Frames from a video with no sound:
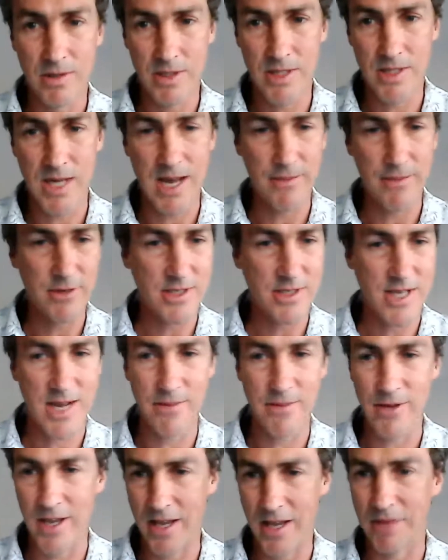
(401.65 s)
time and
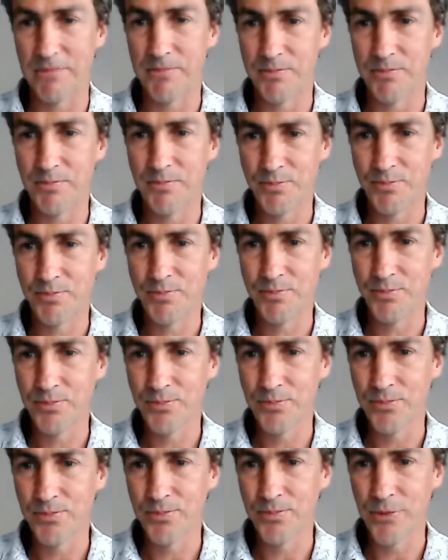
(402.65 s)
time again.
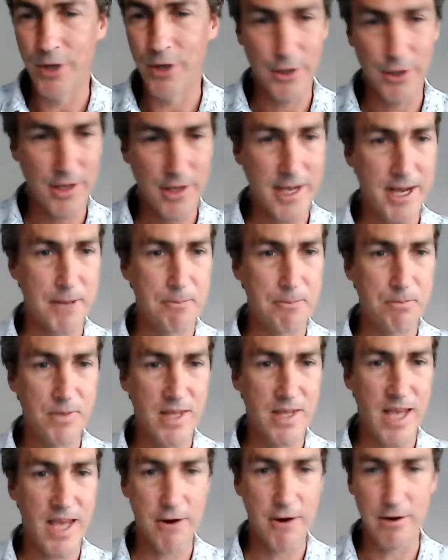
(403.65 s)
Okay,
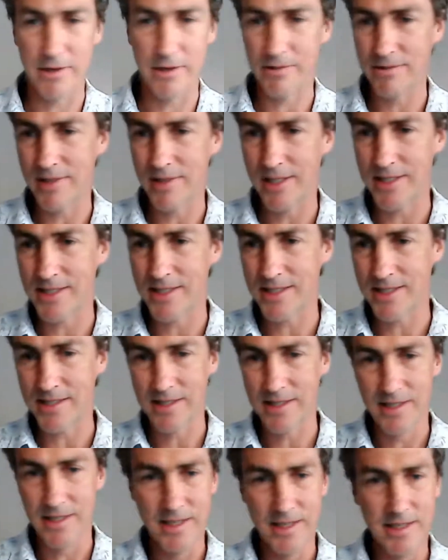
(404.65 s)
Karen,
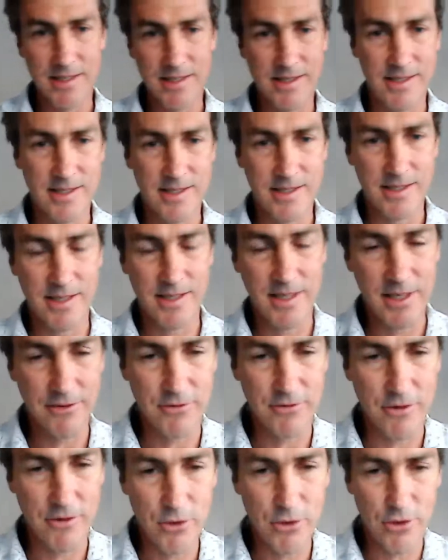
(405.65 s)
let's hear
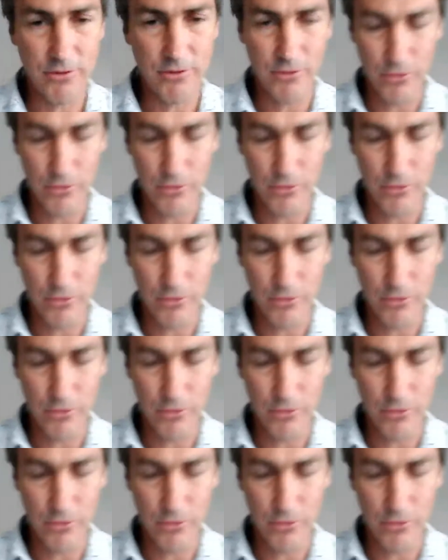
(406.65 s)
from you.